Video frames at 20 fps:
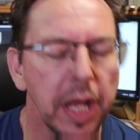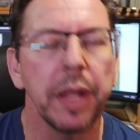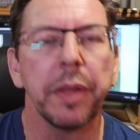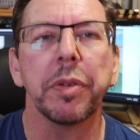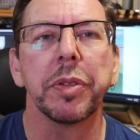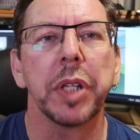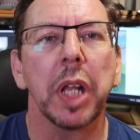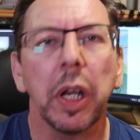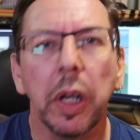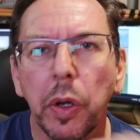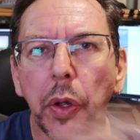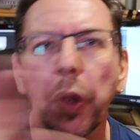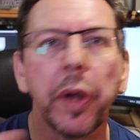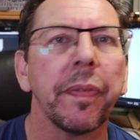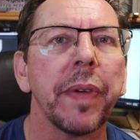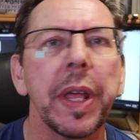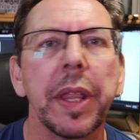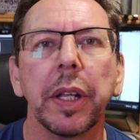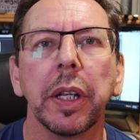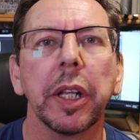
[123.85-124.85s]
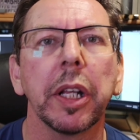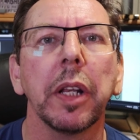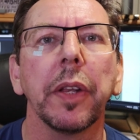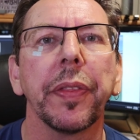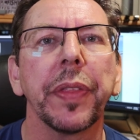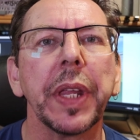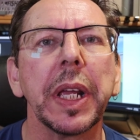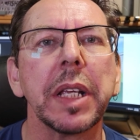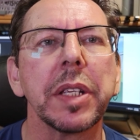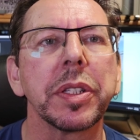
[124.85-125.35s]
There was a lot of other little
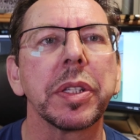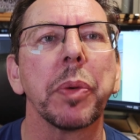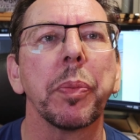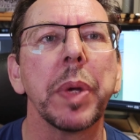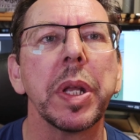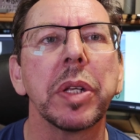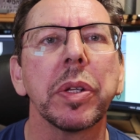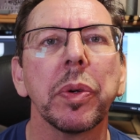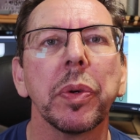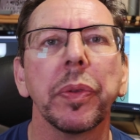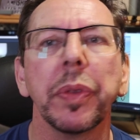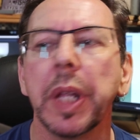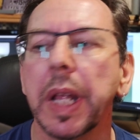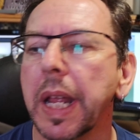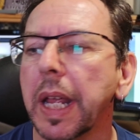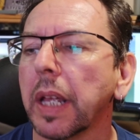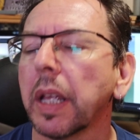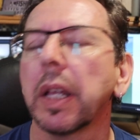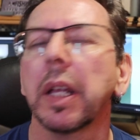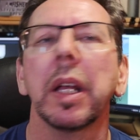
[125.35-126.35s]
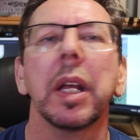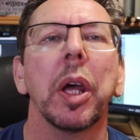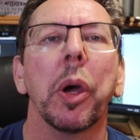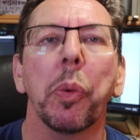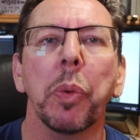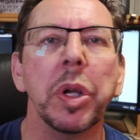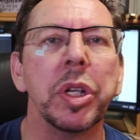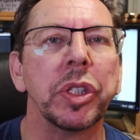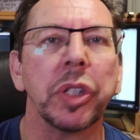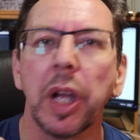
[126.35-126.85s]
things that went on there,
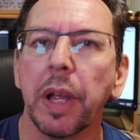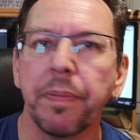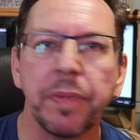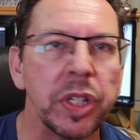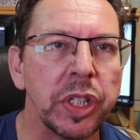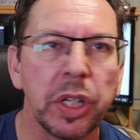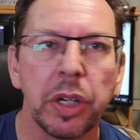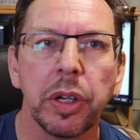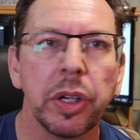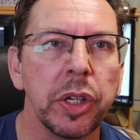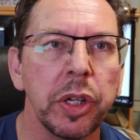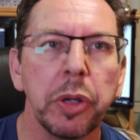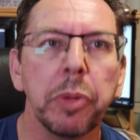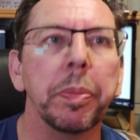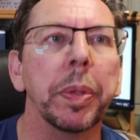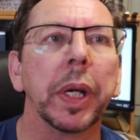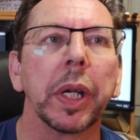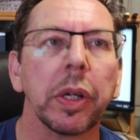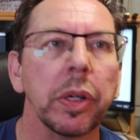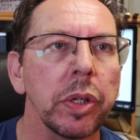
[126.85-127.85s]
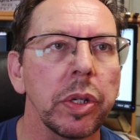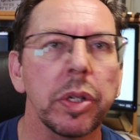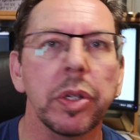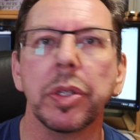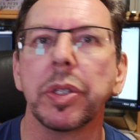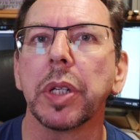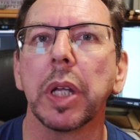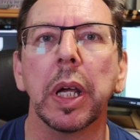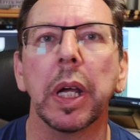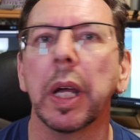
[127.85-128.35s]
which I haven't shown you
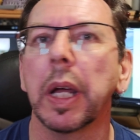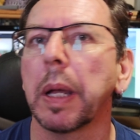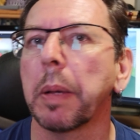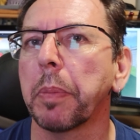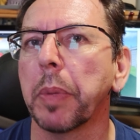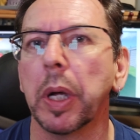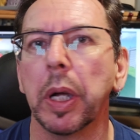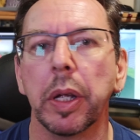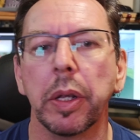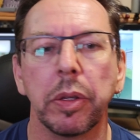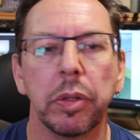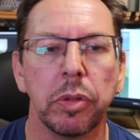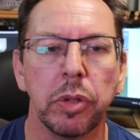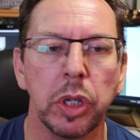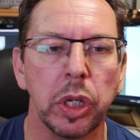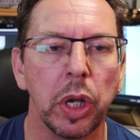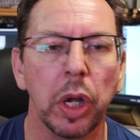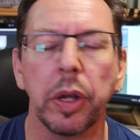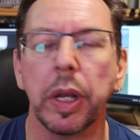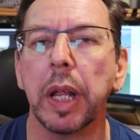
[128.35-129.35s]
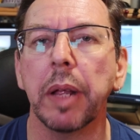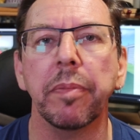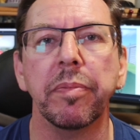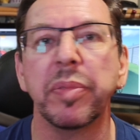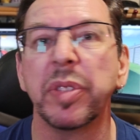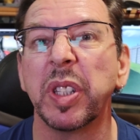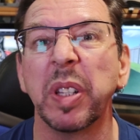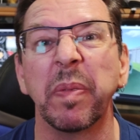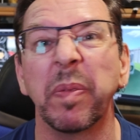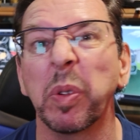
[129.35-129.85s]
because you don't have
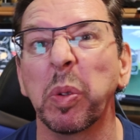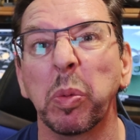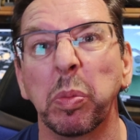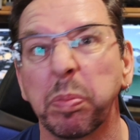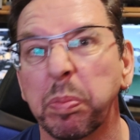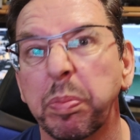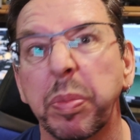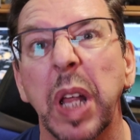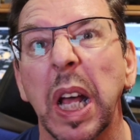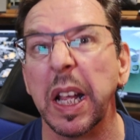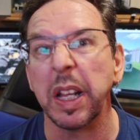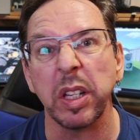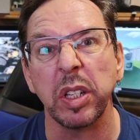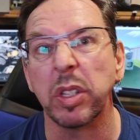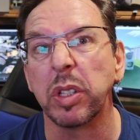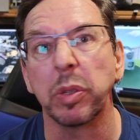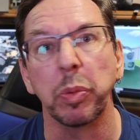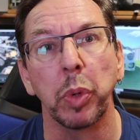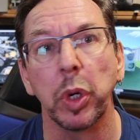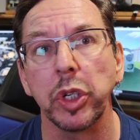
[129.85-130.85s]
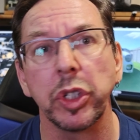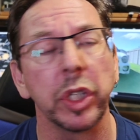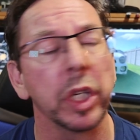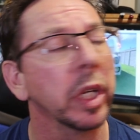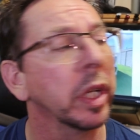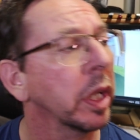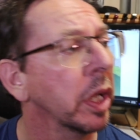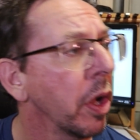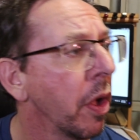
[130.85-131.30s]
several days to watch it,